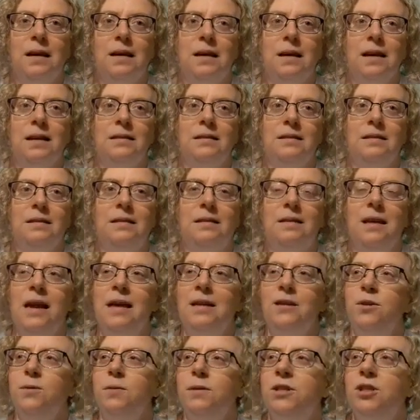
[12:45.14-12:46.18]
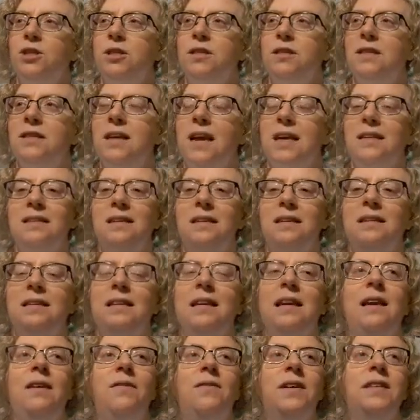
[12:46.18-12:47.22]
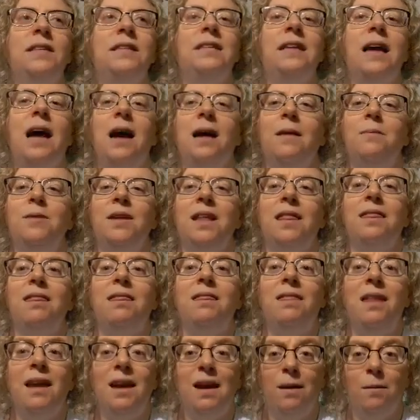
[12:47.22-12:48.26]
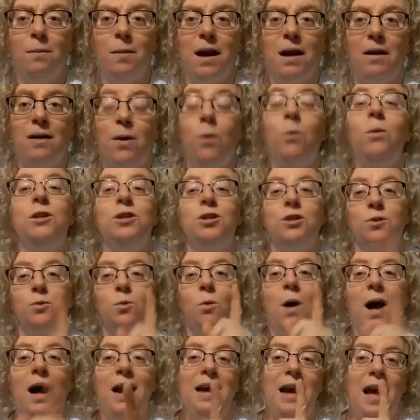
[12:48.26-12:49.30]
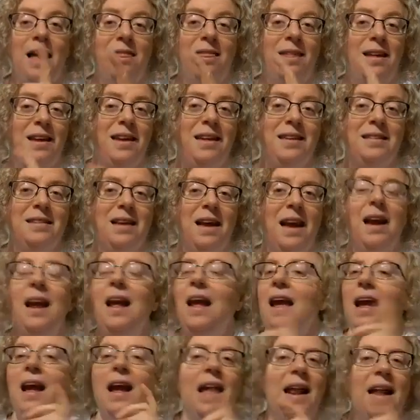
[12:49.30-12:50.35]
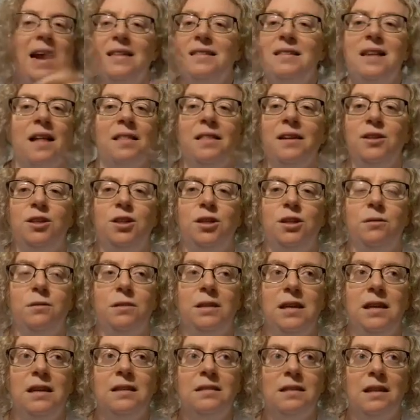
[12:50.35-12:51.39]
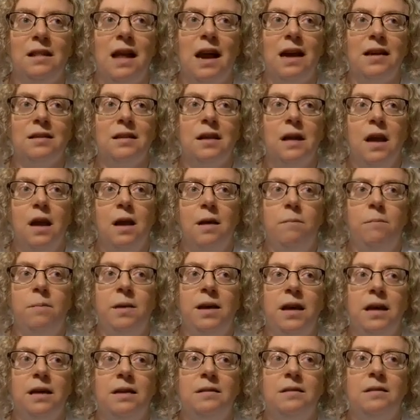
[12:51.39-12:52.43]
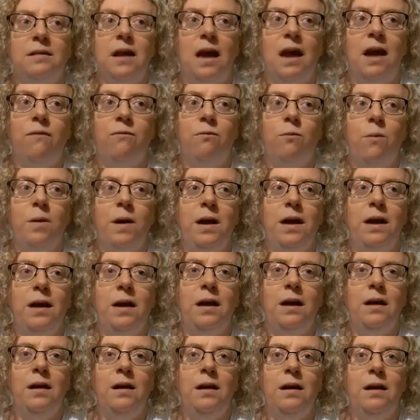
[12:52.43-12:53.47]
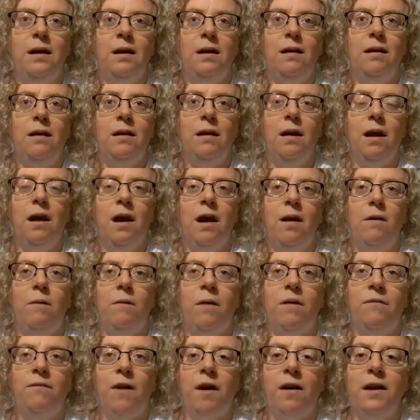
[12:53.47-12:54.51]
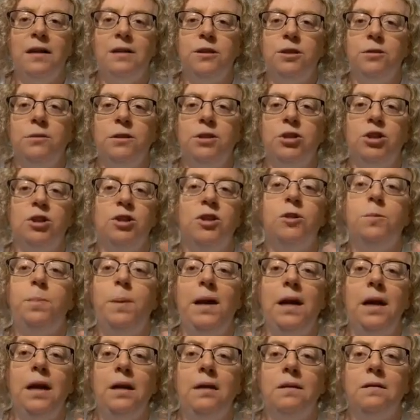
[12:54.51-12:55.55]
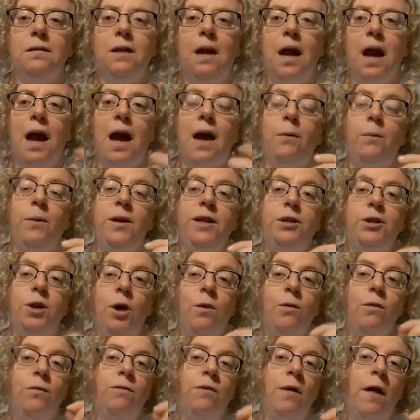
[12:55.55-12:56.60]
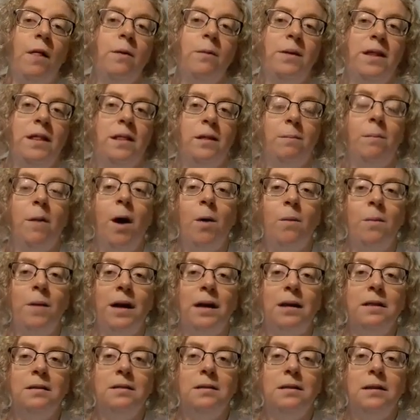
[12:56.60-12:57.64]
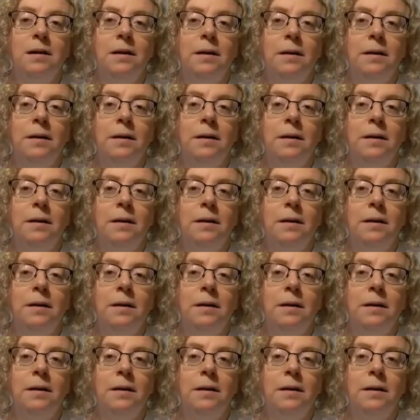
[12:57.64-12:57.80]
It intuition doesn't give us time to think about it, which is why I think he said it has nothing to do with the intellect. Because if we, if our intuition speaks and we don't follow it in the moment,